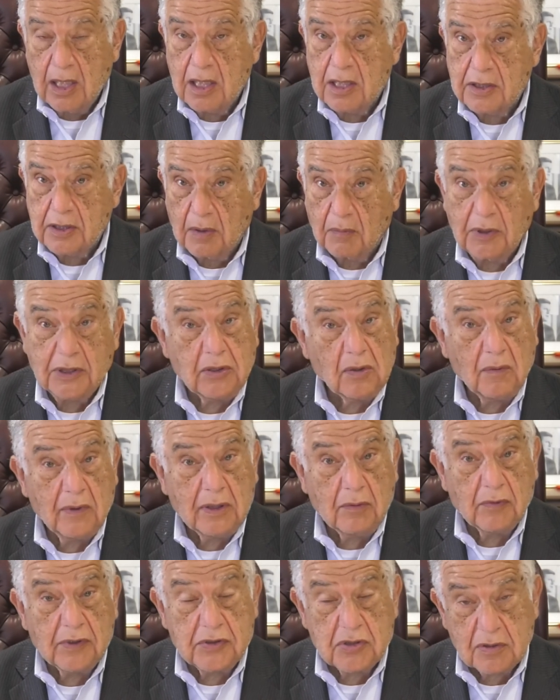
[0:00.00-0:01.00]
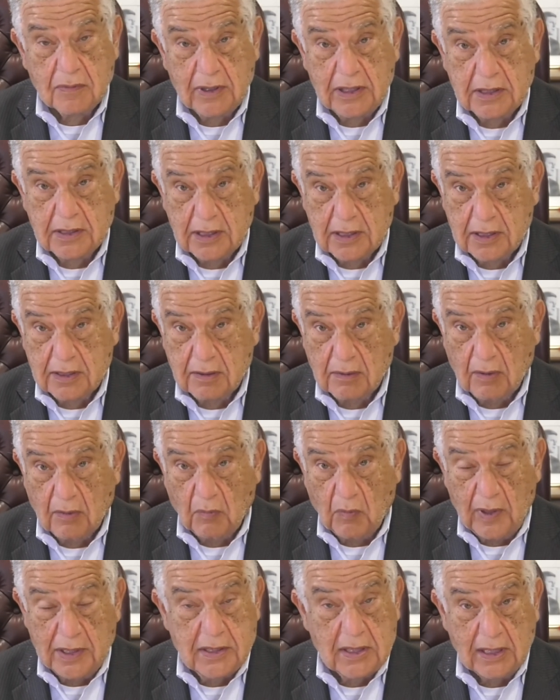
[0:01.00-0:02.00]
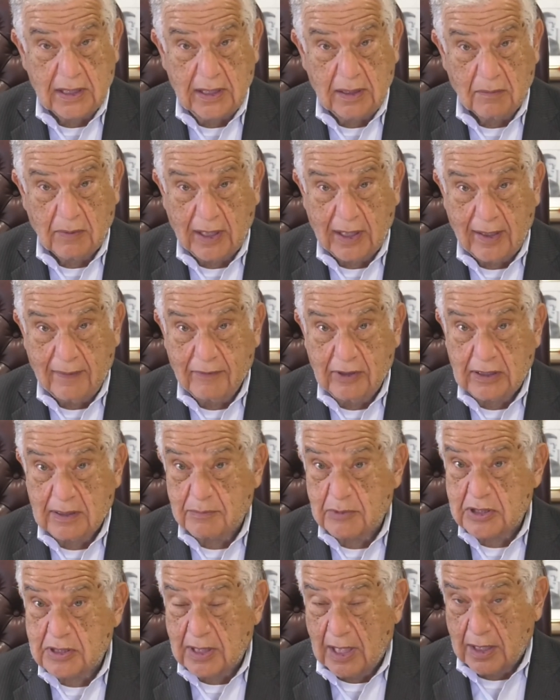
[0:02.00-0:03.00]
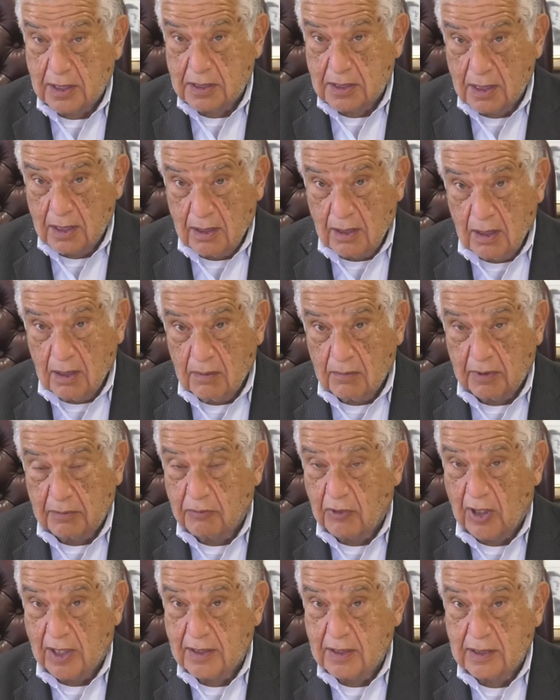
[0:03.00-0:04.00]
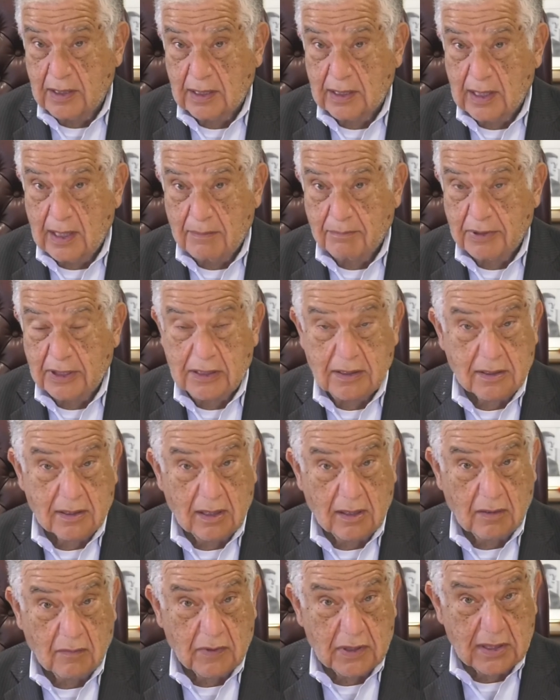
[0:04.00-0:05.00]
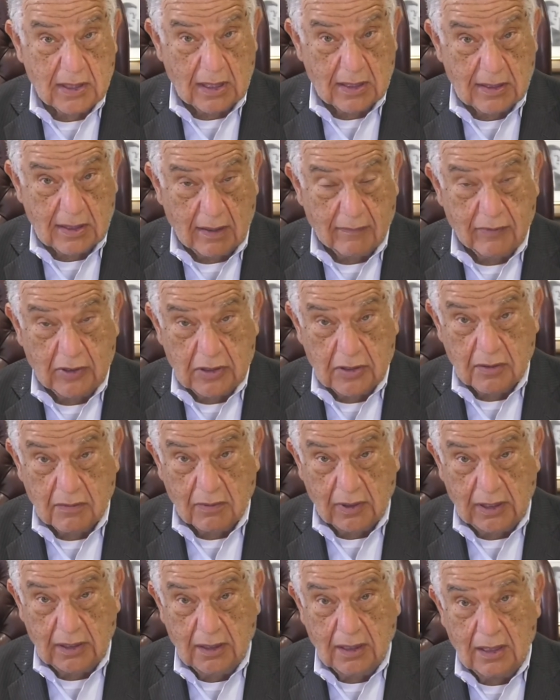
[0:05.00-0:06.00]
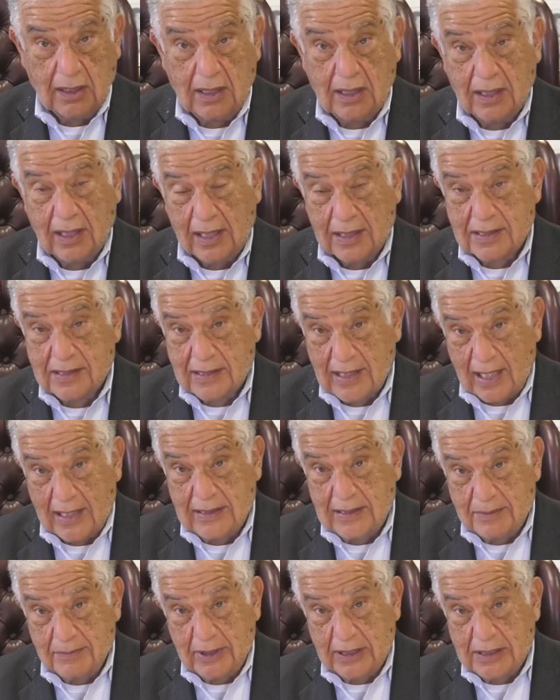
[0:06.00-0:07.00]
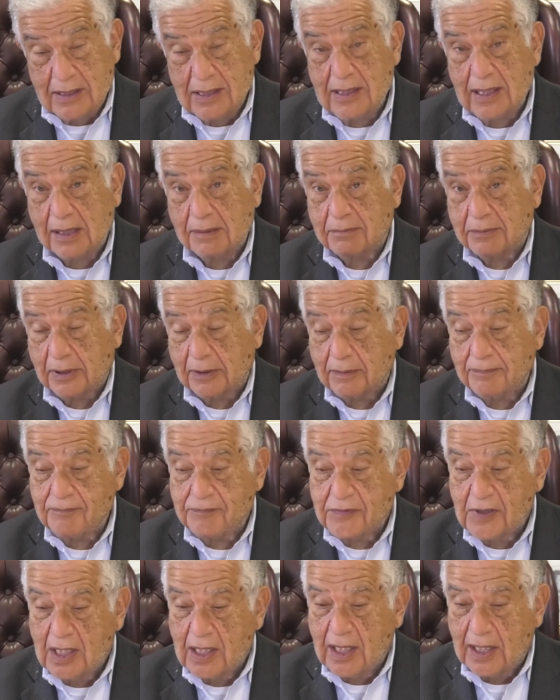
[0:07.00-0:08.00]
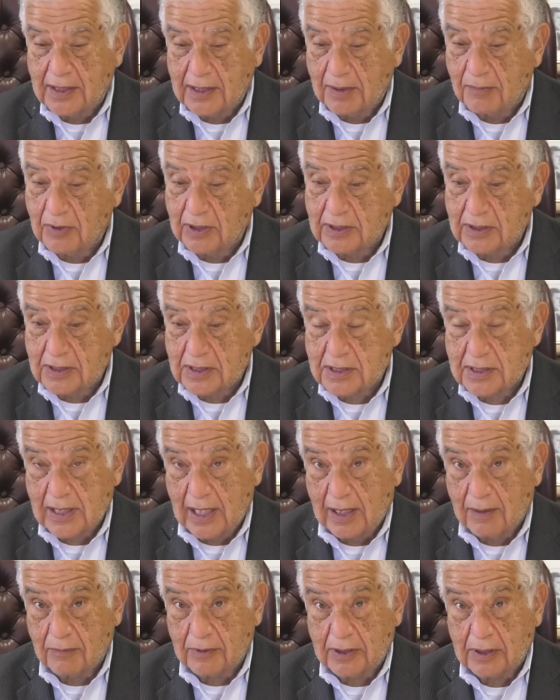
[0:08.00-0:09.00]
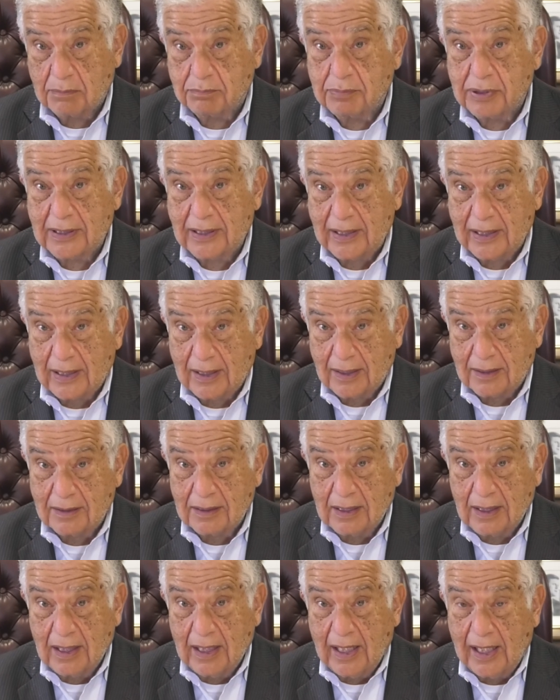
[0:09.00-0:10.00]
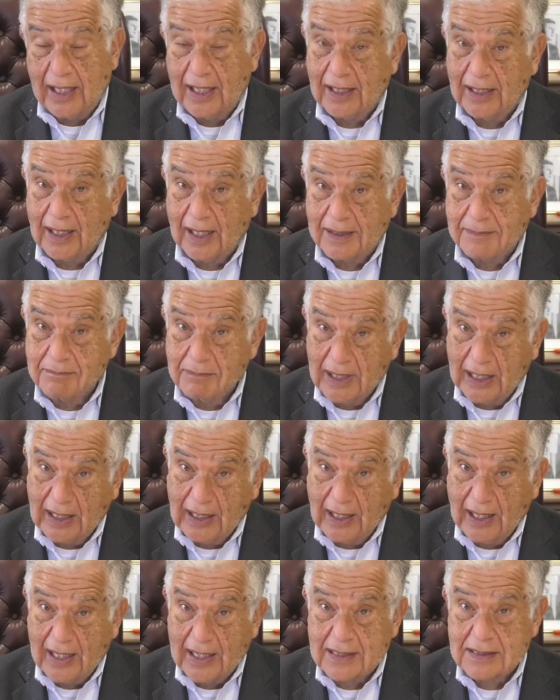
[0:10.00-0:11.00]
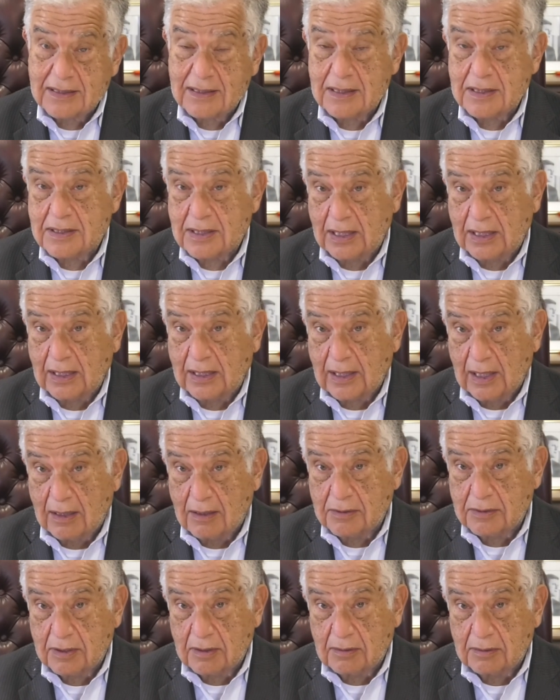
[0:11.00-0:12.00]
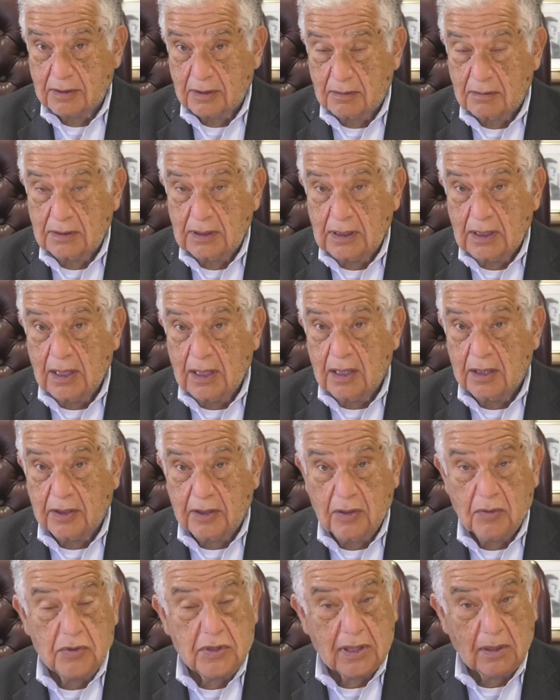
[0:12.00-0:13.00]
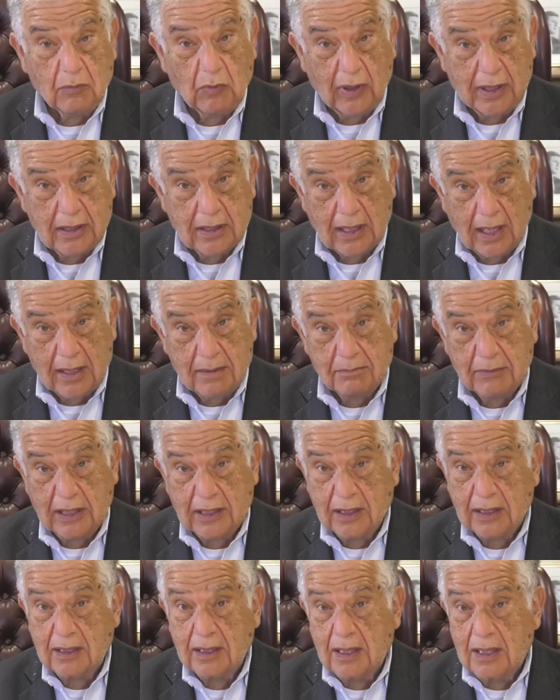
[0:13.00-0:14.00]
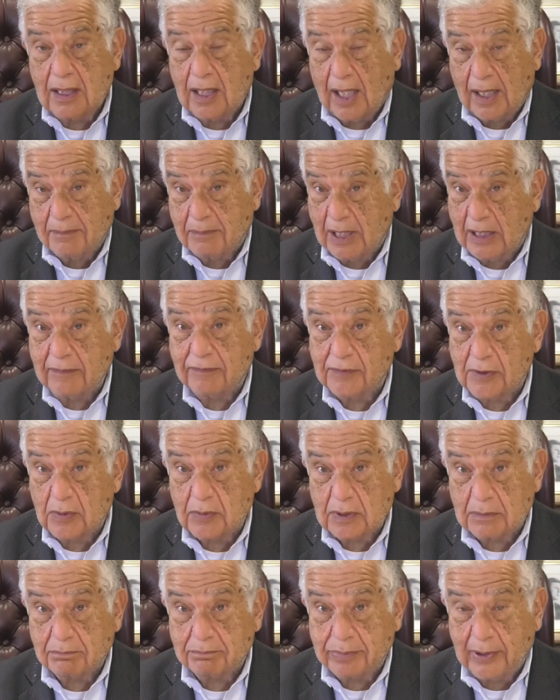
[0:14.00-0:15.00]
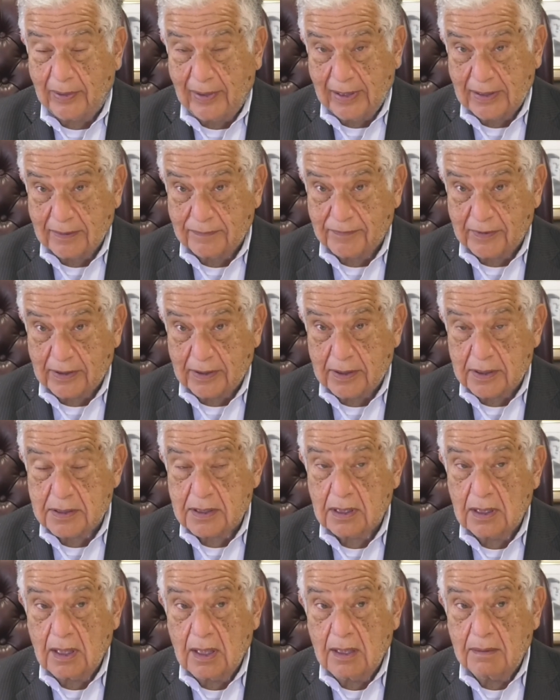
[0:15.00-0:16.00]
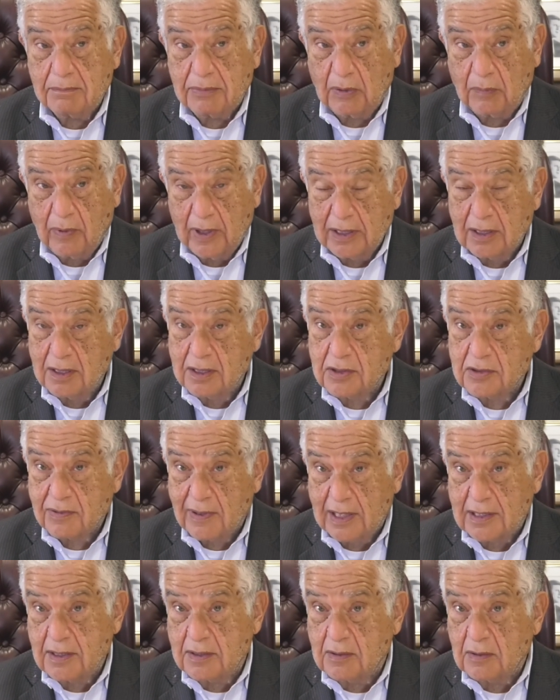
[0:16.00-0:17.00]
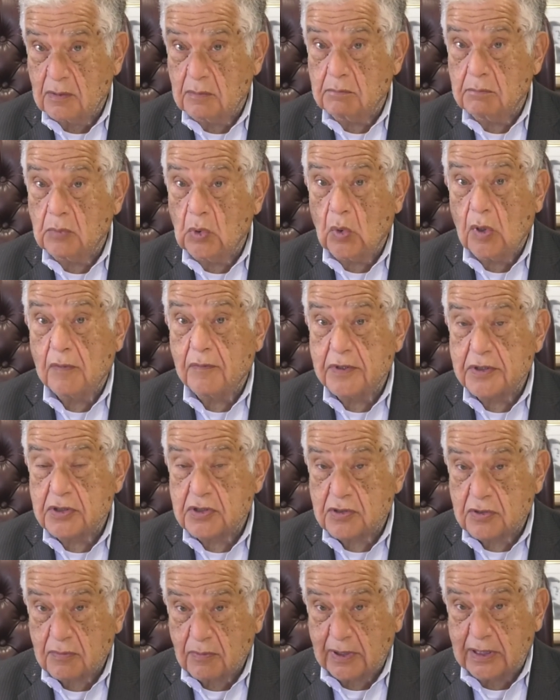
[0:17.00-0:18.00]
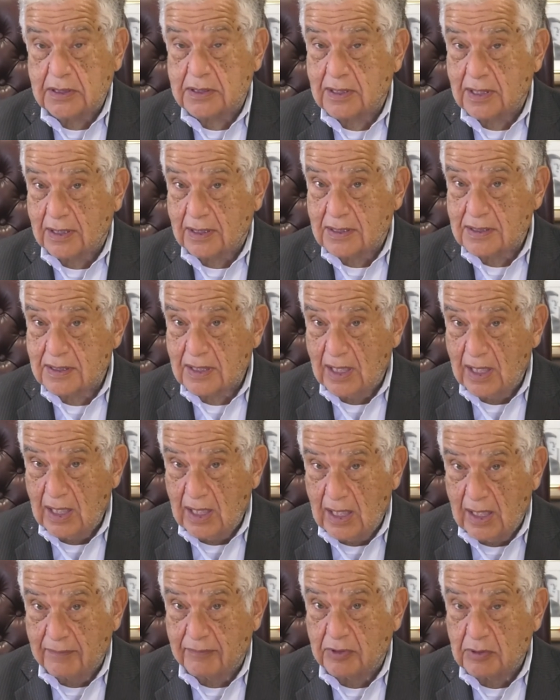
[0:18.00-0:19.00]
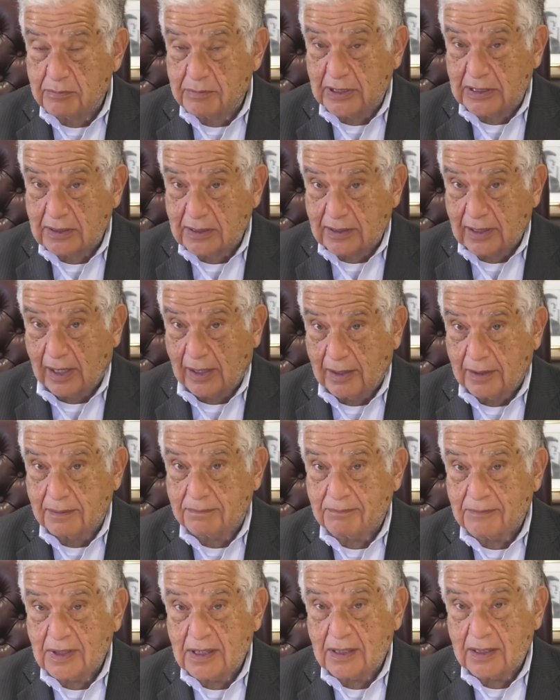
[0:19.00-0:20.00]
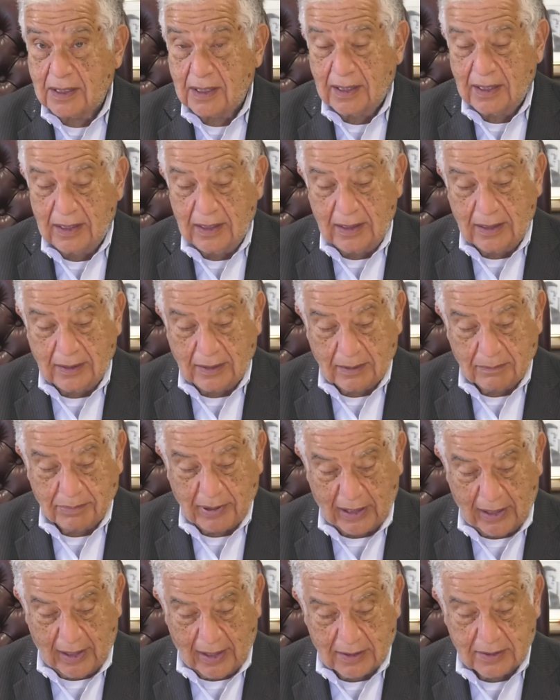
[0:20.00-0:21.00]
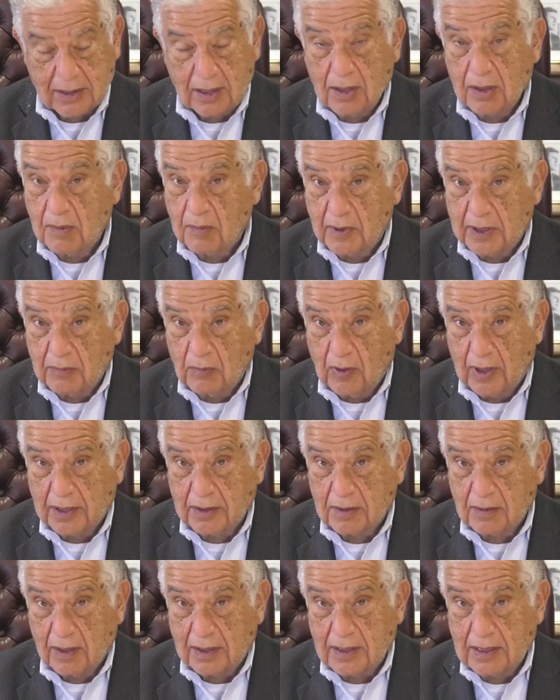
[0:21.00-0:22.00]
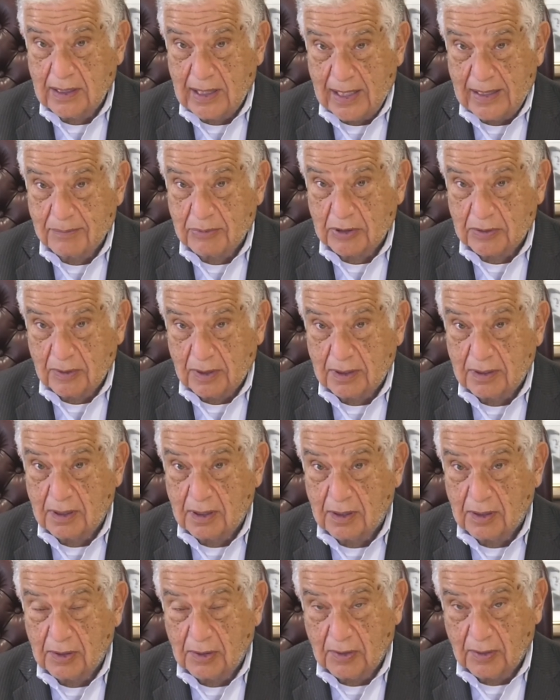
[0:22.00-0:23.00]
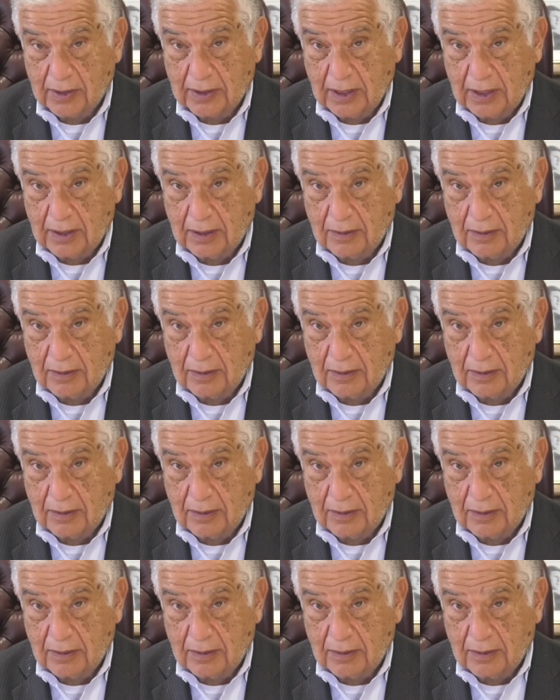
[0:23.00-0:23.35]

So what we're doing with streets is, once again, we're having them assessed. We brought in a company that's going to assess every street, assign them a number, and then we're going to start with a plan. And I may ask the city council to use some one-time money. I may float a bond for this, but we're going to try to do more with streets than has ever been done in the past. We want your neighborhood looking